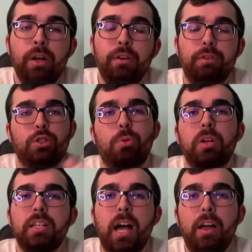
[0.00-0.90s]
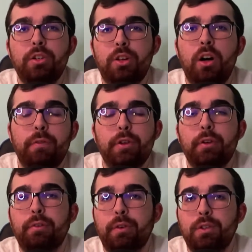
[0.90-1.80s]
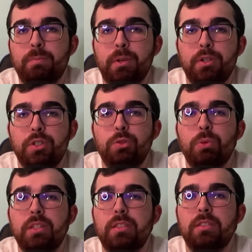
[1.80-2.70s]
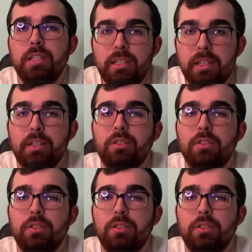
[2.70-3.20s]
for $20 off your first purchase with SeatGeek.